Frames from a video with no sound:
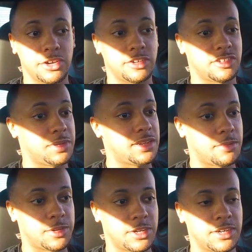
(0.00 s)
your
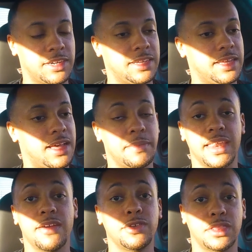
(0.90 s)
speedometer. I
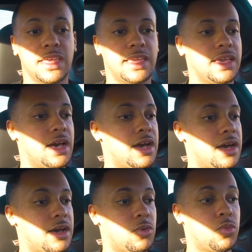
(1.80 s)
mean, everything
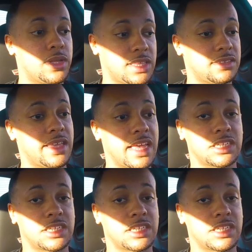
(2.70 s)
with this gauge